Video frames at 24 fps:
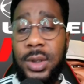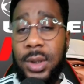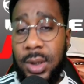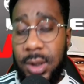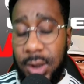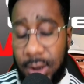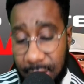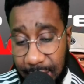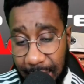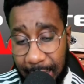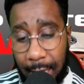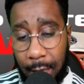
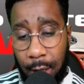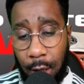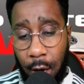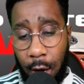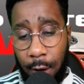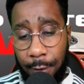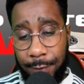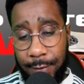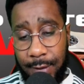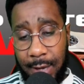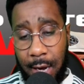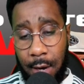second
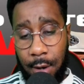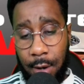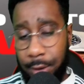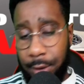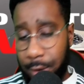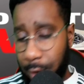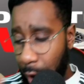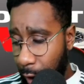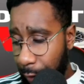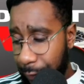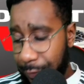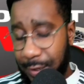half now, it's
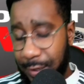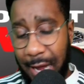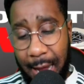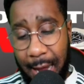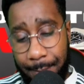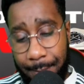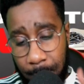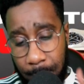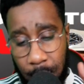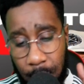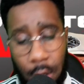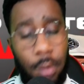half
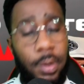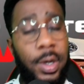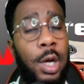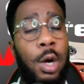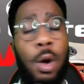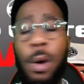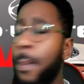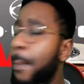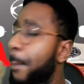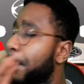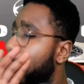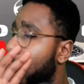time, nil
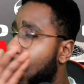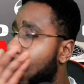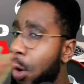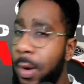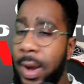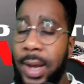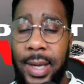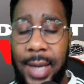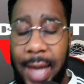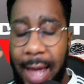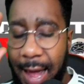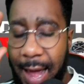nil.
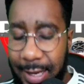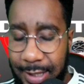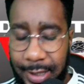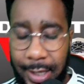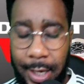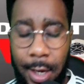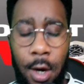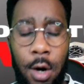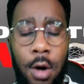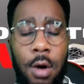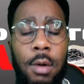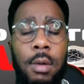Boring as
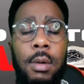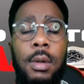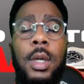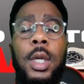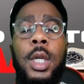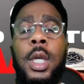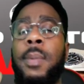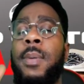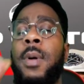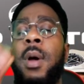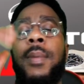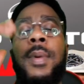hell.
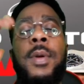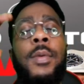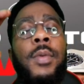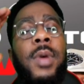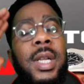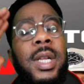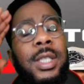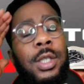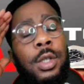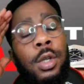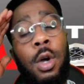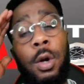You probably
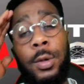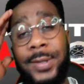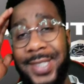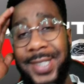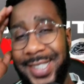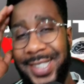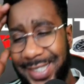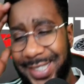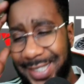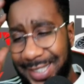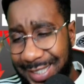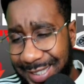wanted to go to
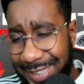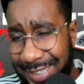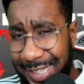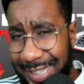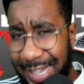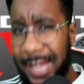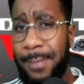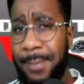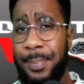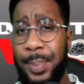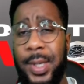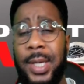
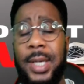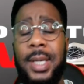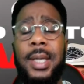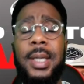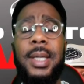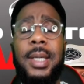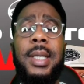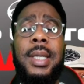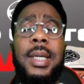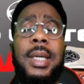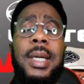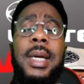sleep.
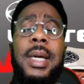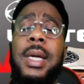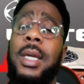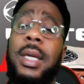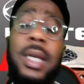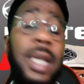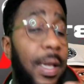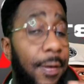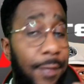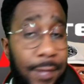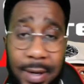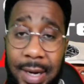
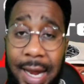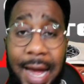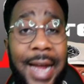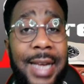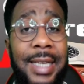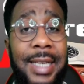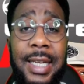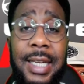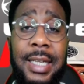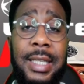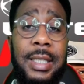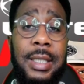Even I
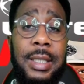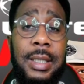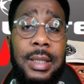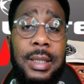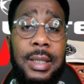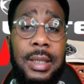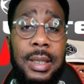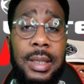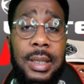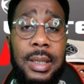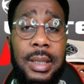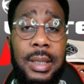did.
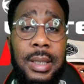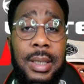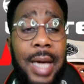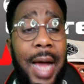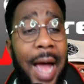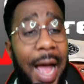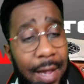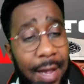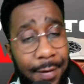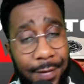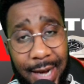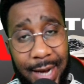
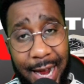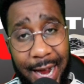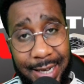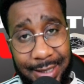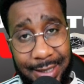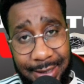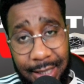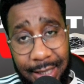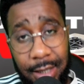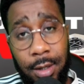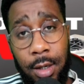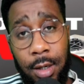I even
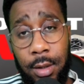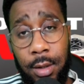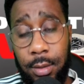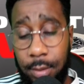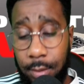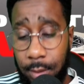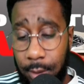had dinner